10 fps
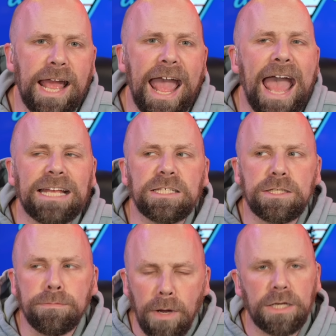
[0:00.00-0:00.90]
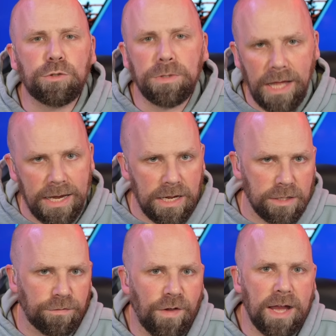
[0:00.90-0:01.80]
as much with any
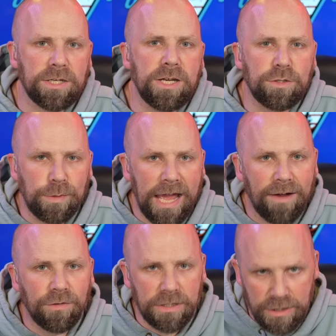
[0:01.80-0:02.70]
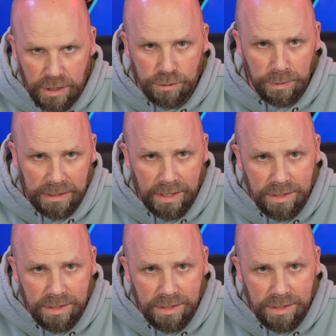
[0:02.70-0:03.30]
other faction as we have with the Judgment Day.